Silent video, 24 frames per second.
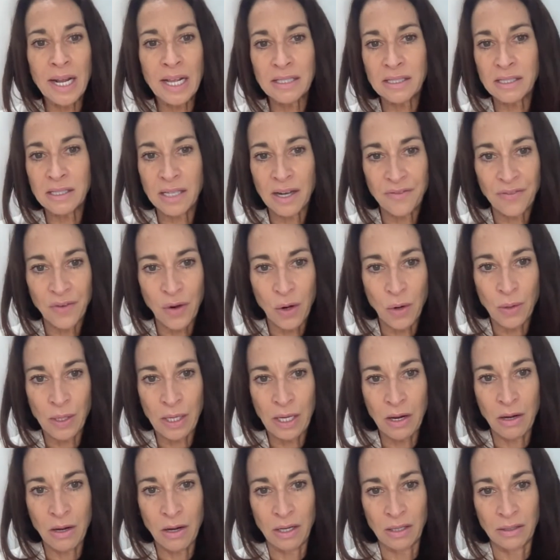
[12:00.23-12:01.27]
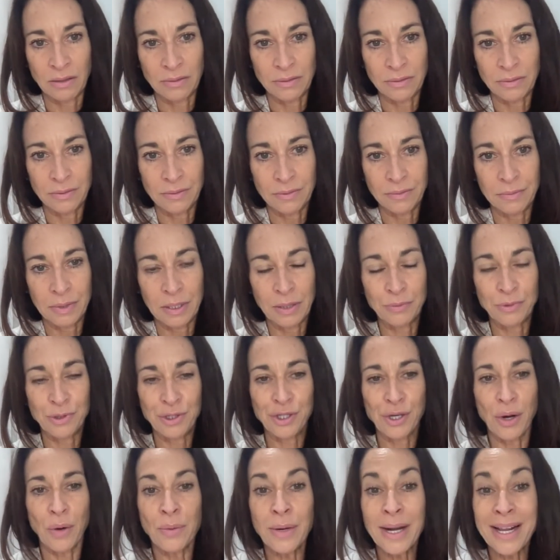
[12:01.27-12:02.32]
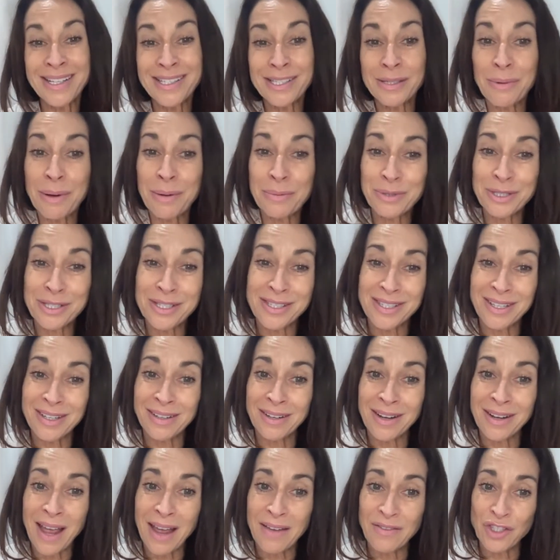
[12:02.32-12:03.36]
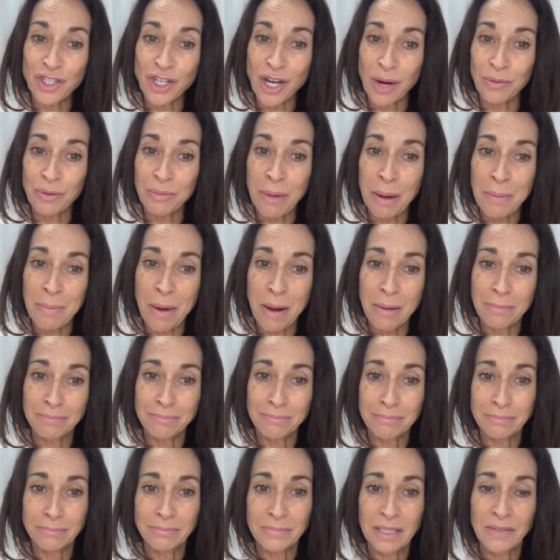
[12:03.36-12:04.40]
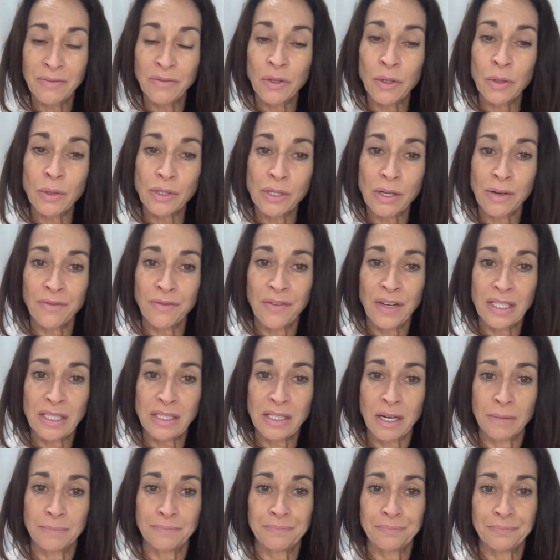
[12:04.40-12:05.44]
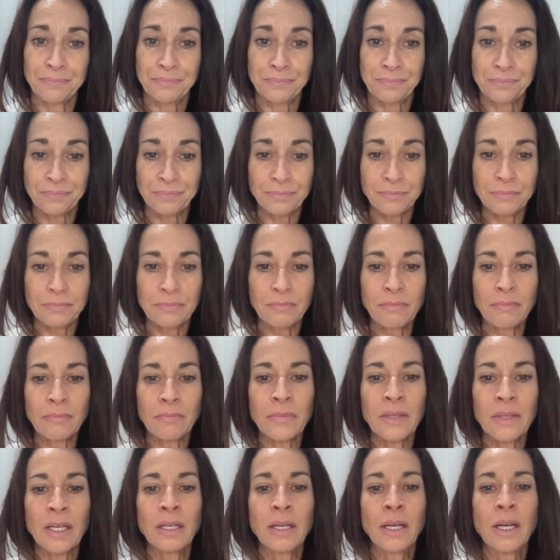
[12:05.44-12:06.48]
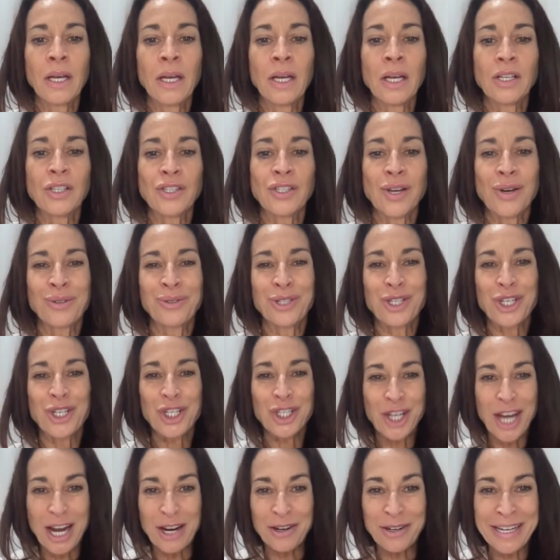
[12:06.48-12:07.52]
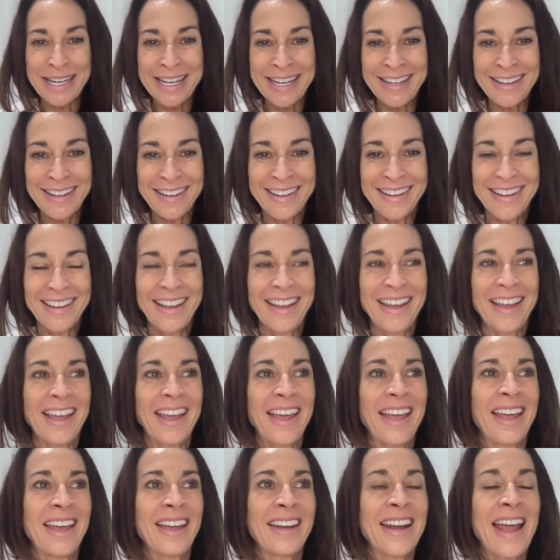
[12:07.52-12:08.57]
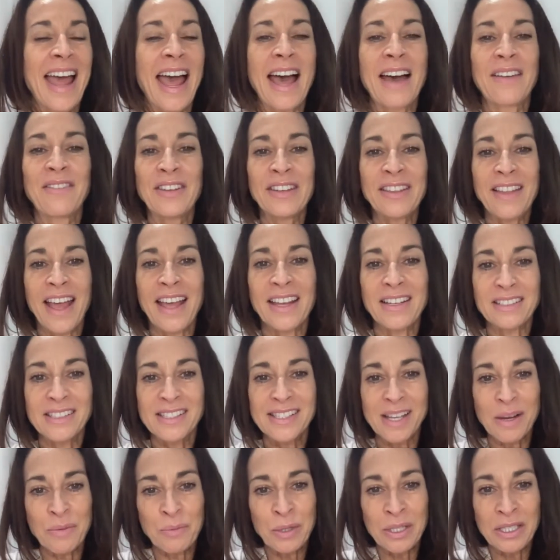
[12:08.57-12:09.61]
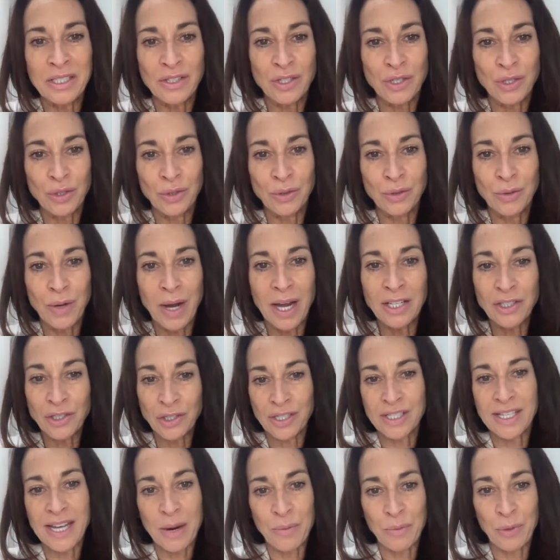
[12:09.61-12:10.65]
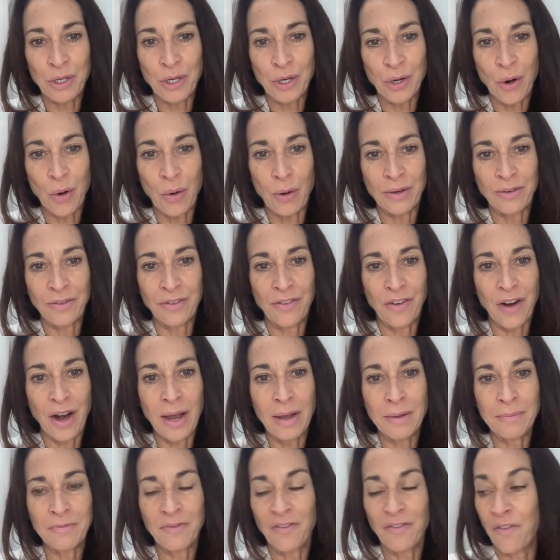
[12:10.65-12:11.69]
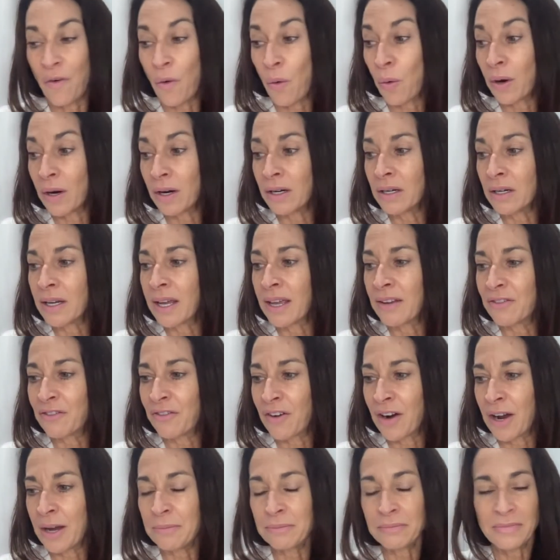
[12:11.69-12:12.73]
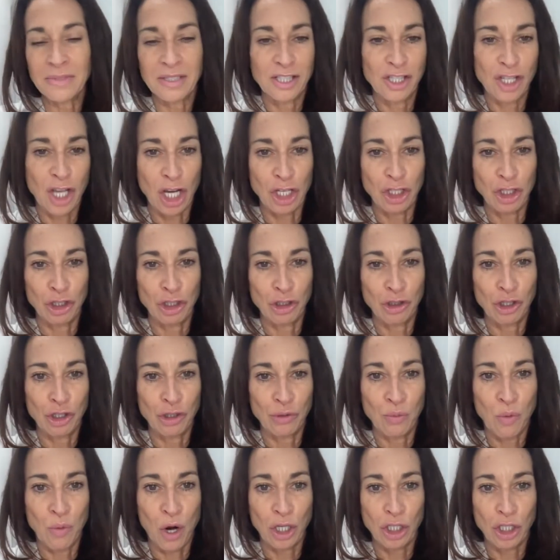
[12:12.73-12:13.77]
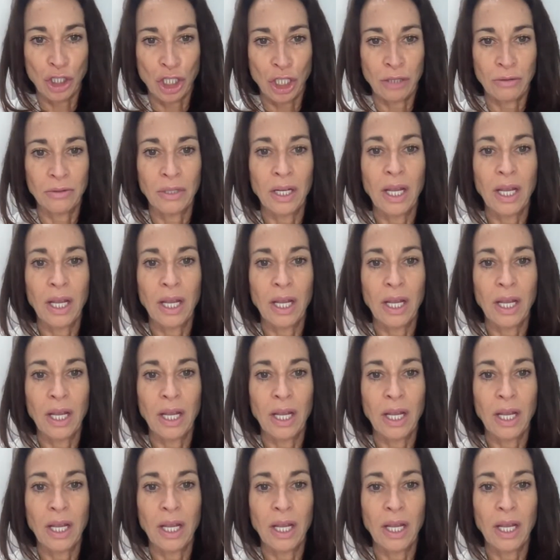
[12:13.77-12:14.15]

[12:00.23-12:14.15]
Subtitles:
has stuff going on. But it was so nice to be able to sit and have a chat with my mom, even though it's on FaceTime. So sharing and having that someone to understand where you're going from, Sasha's just walked